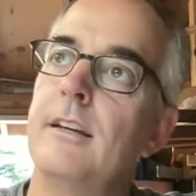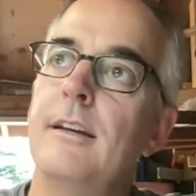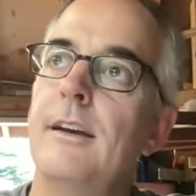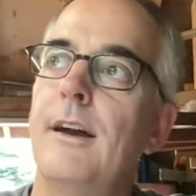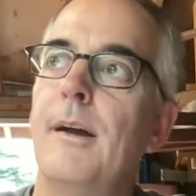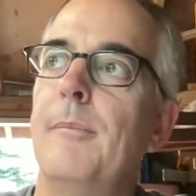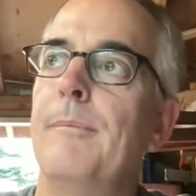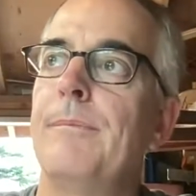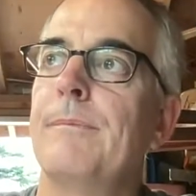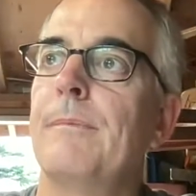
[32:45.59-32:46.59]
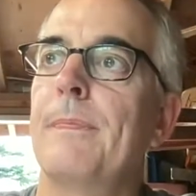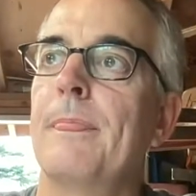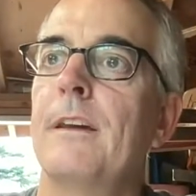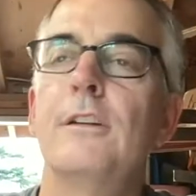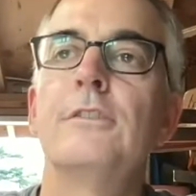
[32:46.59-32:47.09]

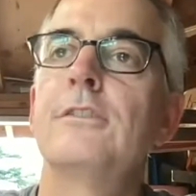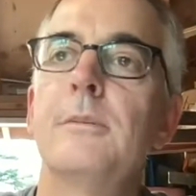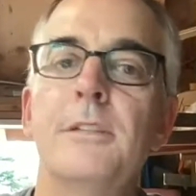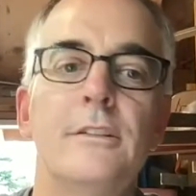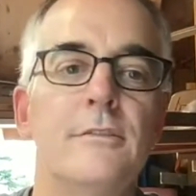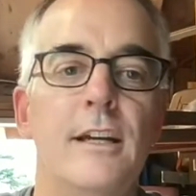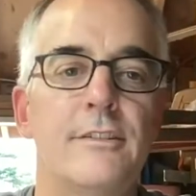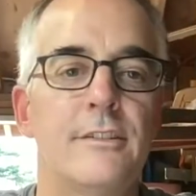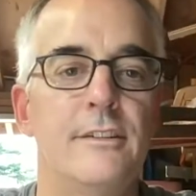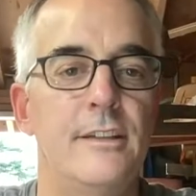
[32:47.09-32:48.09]
Those are some of the directions